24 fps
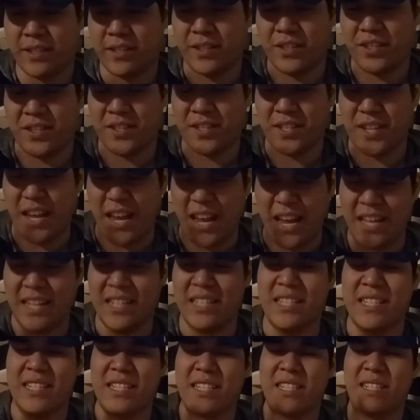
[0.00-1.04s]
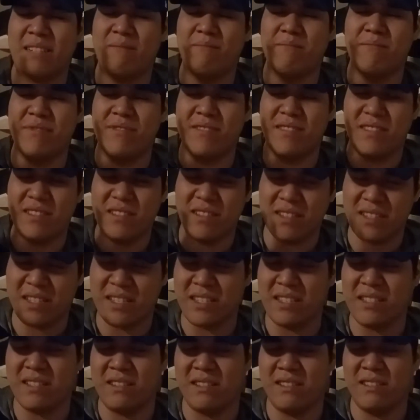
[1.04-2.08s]
just ends
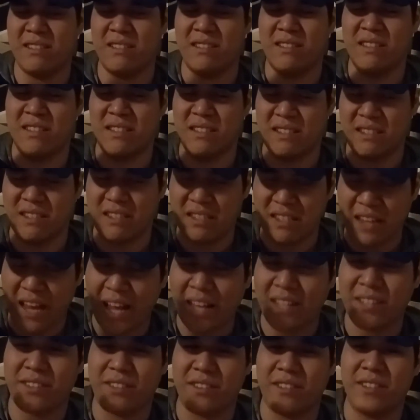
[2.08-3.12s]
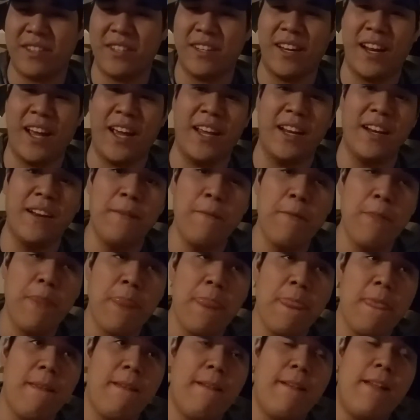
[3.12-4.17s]
completely in disaster tonight.
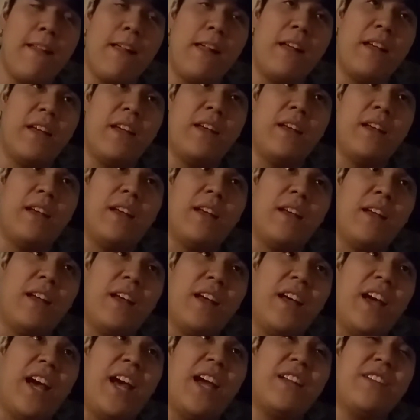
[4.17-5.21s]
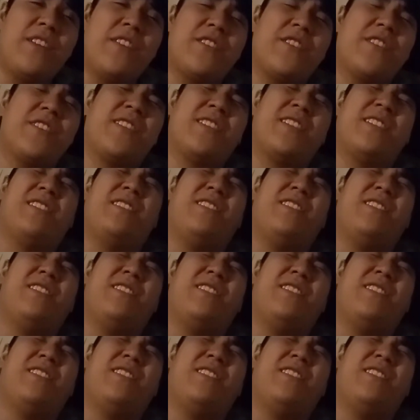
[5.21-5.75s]
And you're just